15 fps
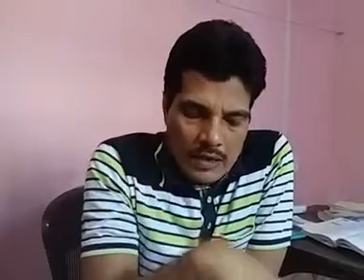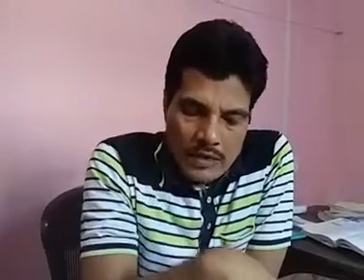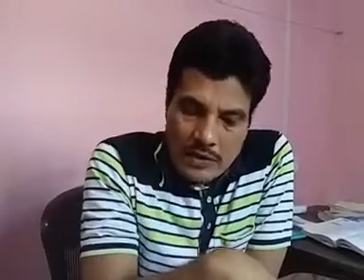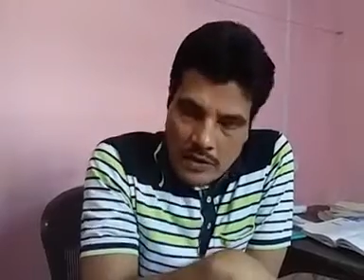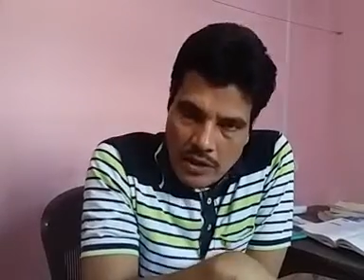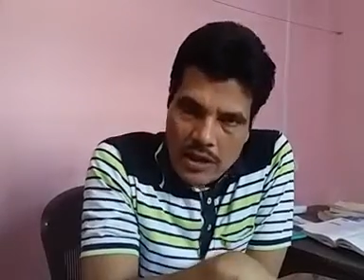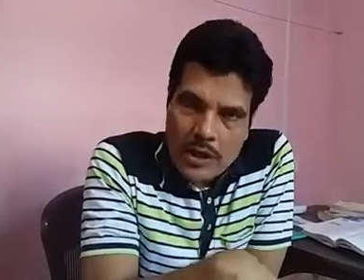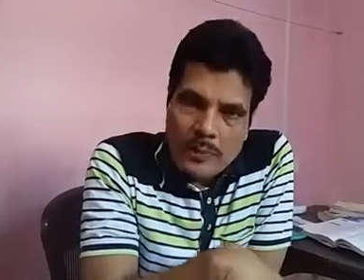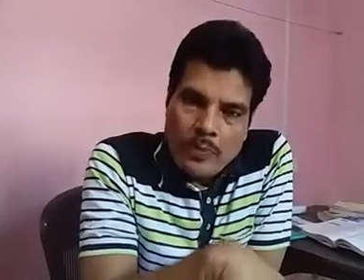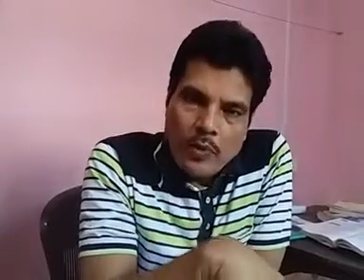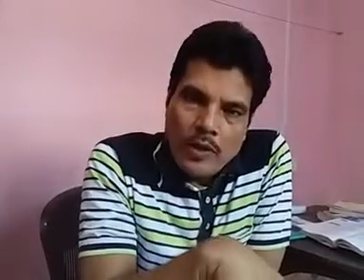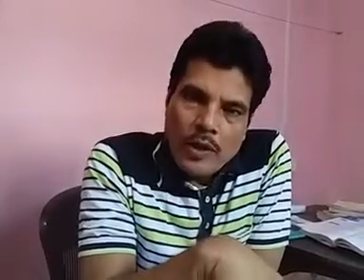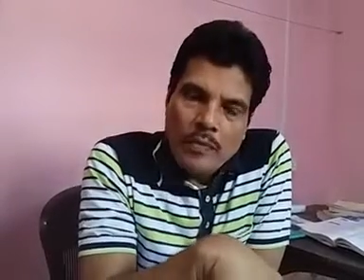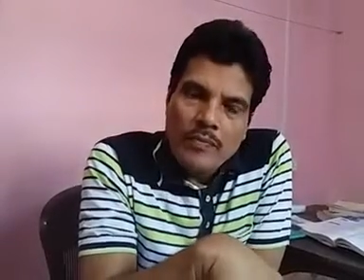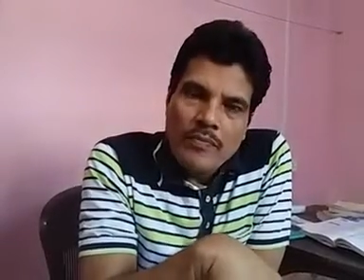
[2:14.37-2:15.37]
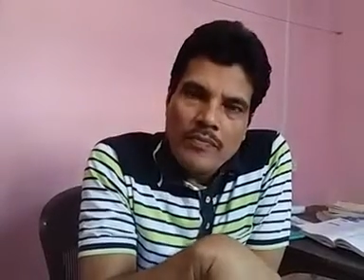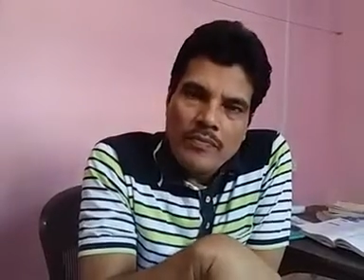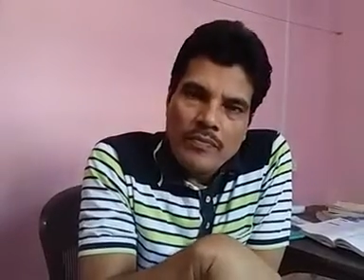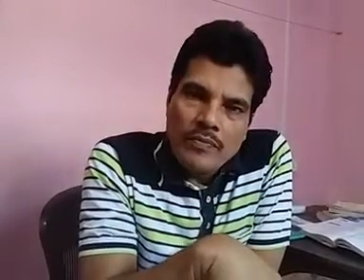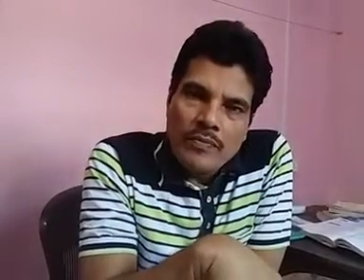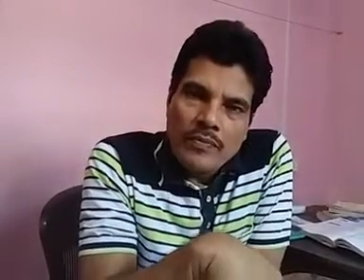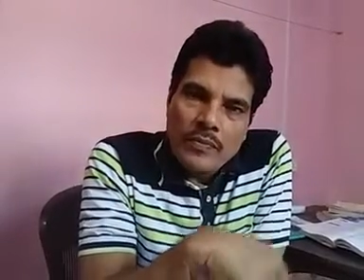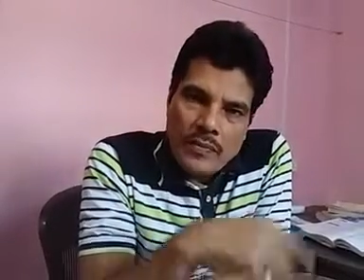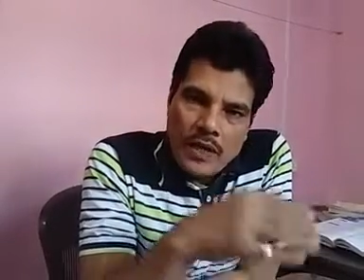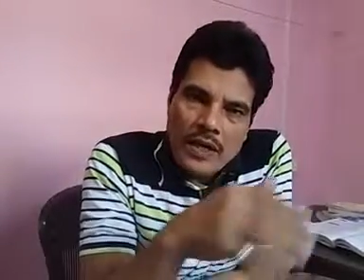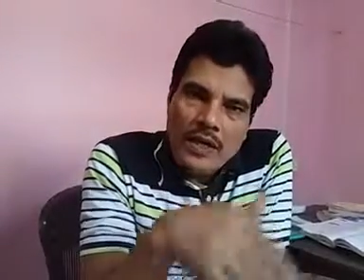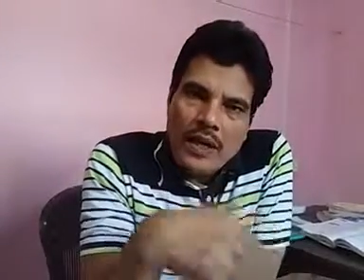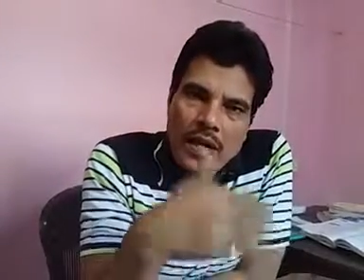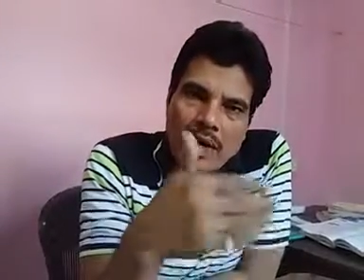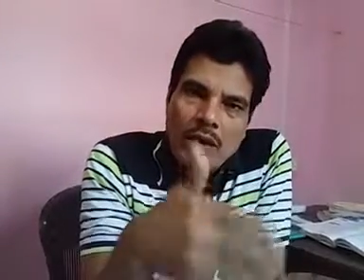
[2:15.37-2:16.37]
This poem
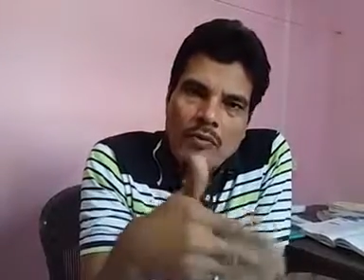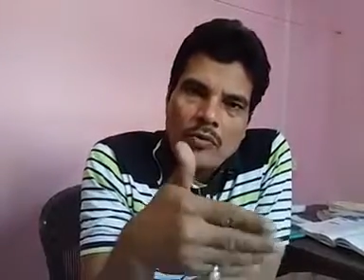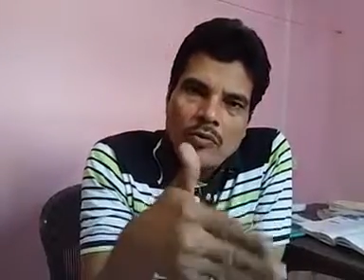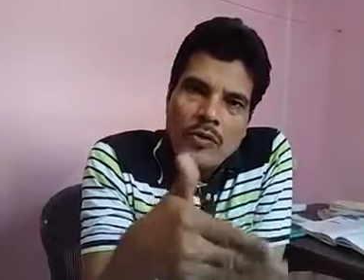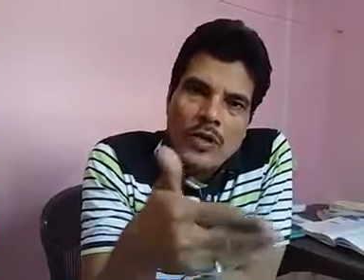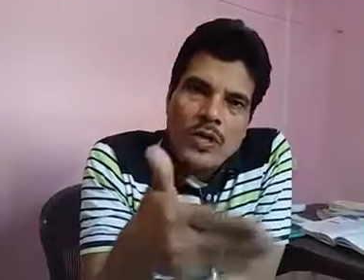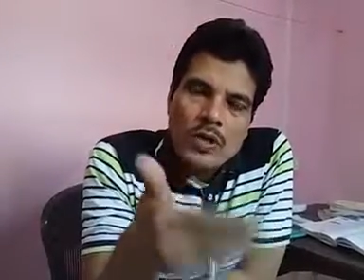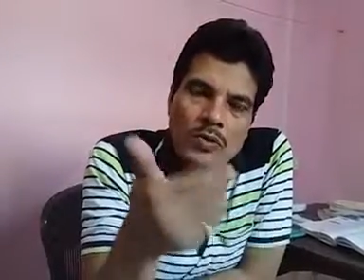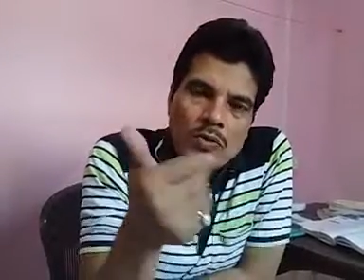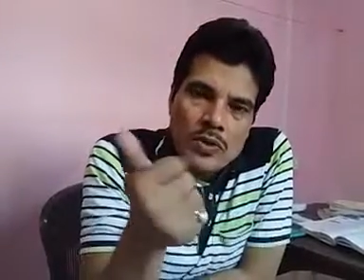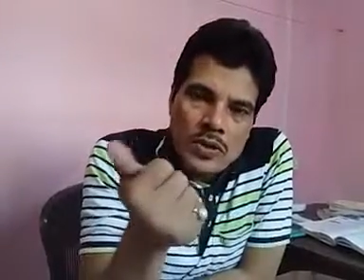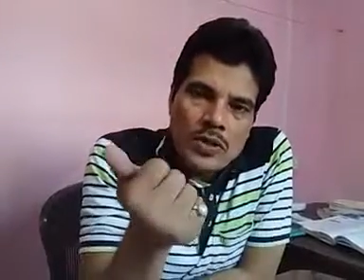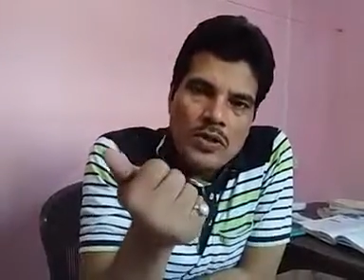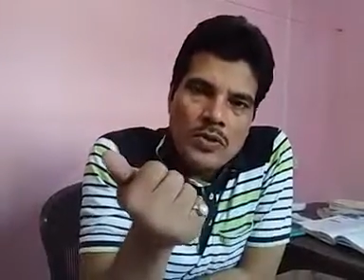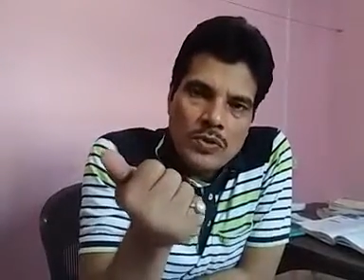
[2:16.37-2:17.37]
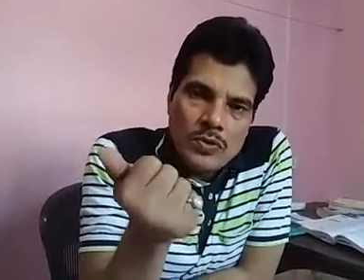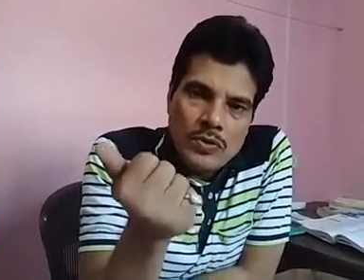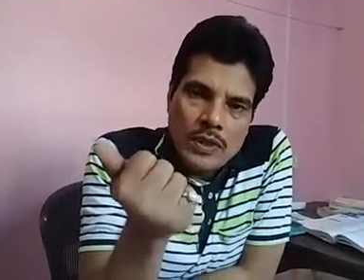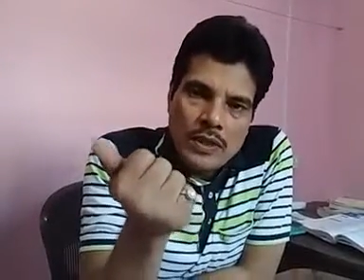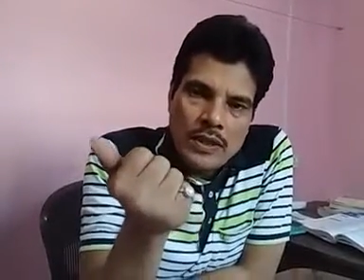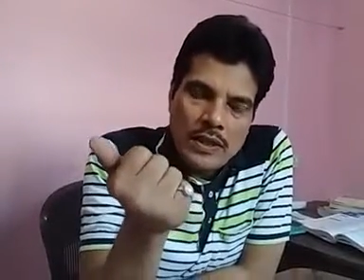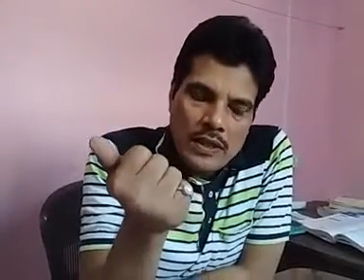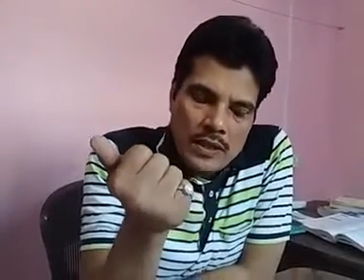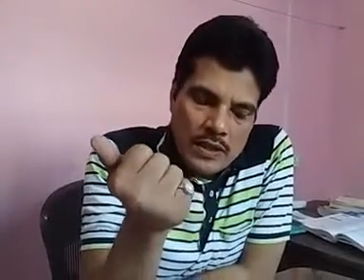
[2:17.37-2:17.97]
that I am going to teach you today